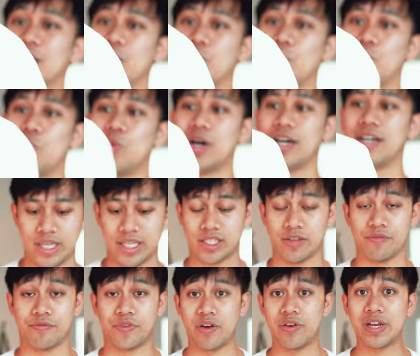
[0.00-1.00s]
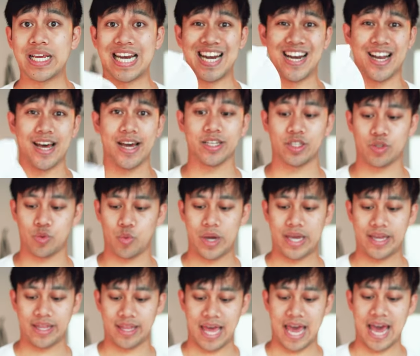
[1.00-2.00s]
white. Very
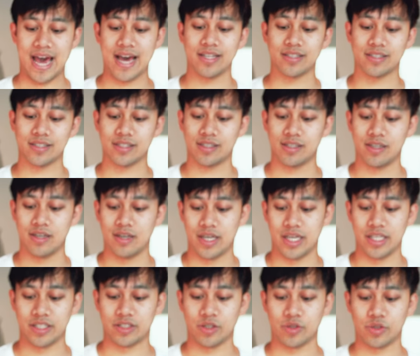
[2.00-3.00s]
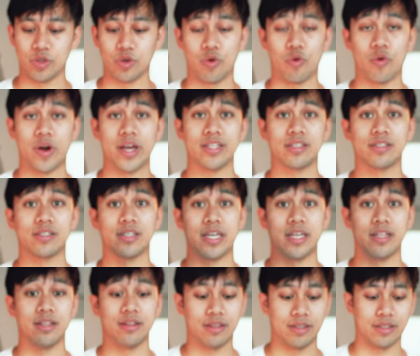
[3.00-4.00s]
lightweight hat. It's also great
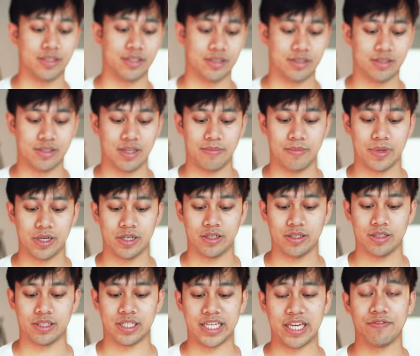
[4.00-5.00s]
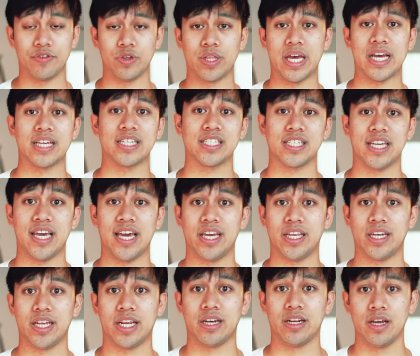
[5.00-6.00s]
in the summer to give you that shade
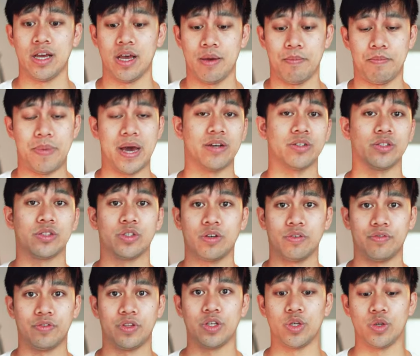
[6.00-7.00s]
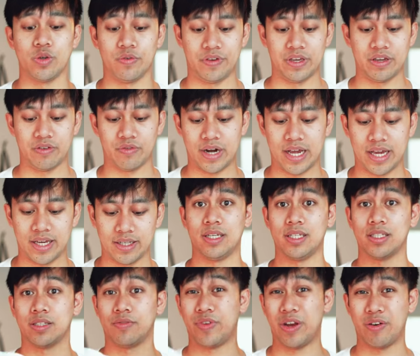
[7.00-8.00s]
and bounce off the UV rays.
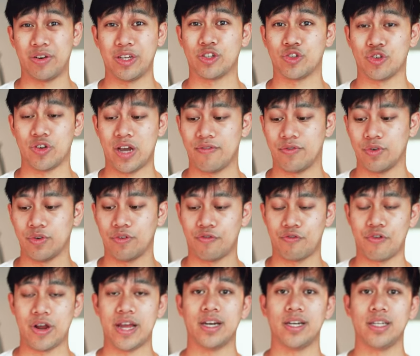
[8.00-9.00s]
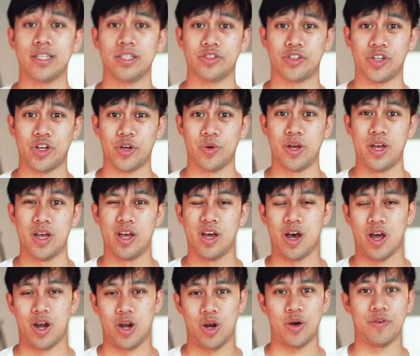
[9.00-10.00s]
Very travel friendly, so a
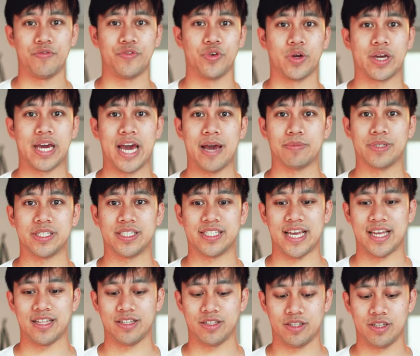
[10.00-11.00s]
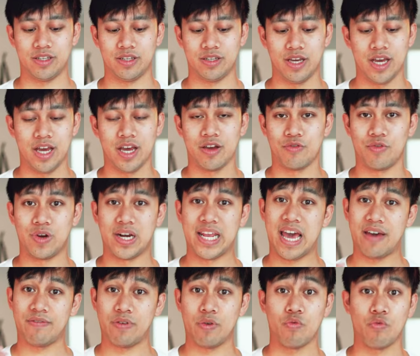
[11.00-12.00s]
lot of your caps tend to really
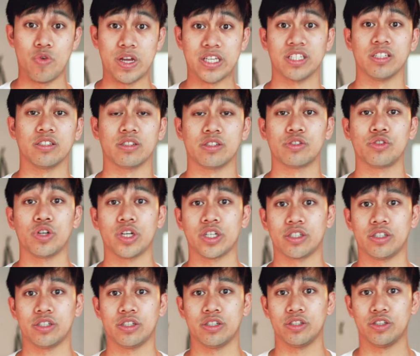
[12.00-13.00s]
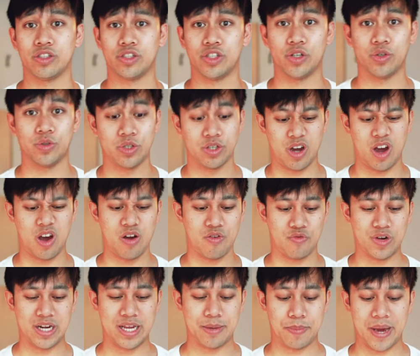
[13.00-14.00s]
have a rigid structure, so you can't
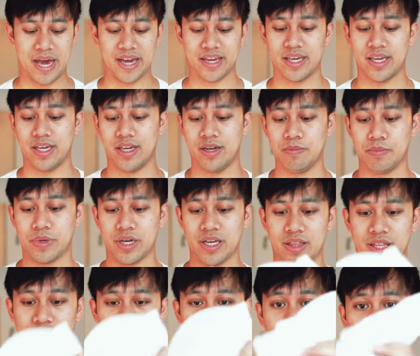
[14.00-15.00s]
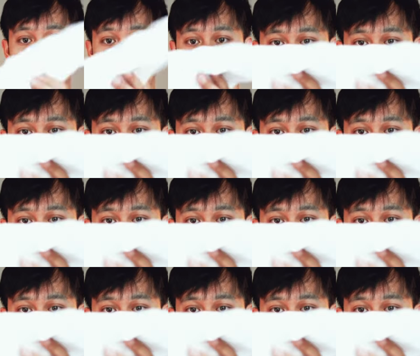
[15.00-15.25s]
really pack it in, but this one,